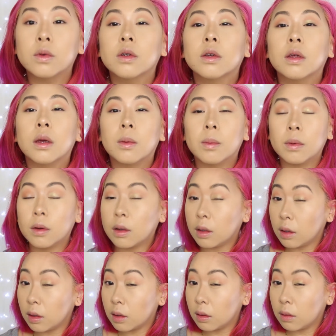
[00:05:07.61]
really
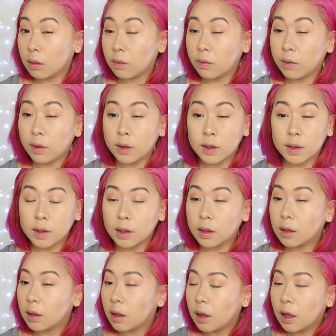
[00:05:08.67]
pretty. I don't know if you can see
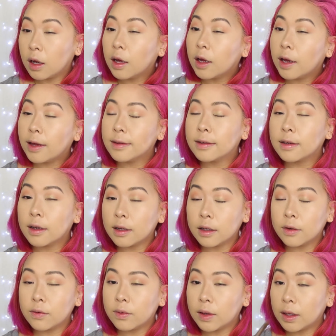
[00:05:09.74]
it. It's kind
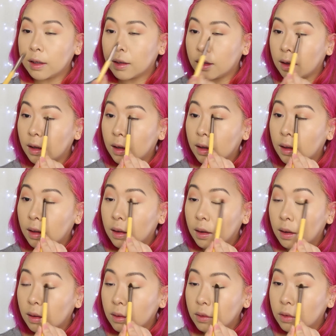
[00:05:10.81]
of like a,
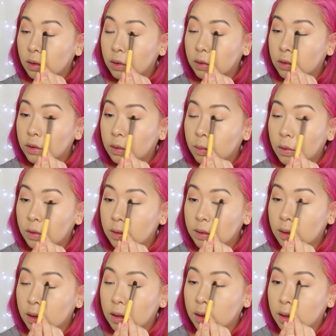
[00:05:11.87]
I don't know, it's almost
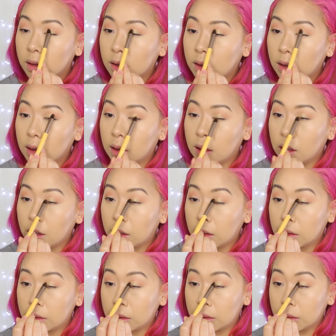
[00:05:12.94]
like a
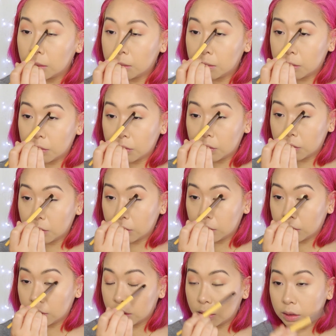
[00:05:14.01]
lime
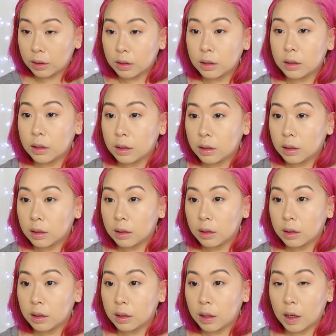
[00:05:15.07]
green,
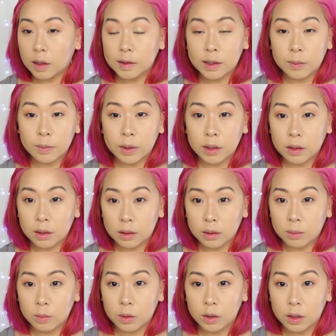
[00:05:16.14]
except like a
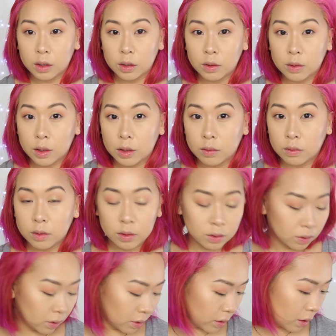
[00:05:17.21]
little more yellow. I don't
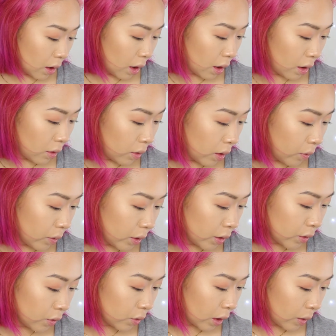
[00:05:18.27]
know how I would
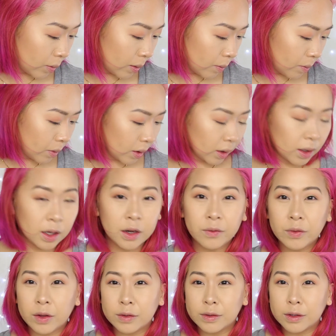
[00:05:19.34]
describe it, but it kind of
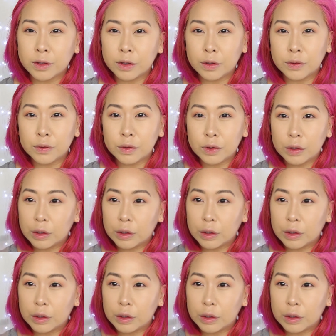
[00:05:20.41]
has like these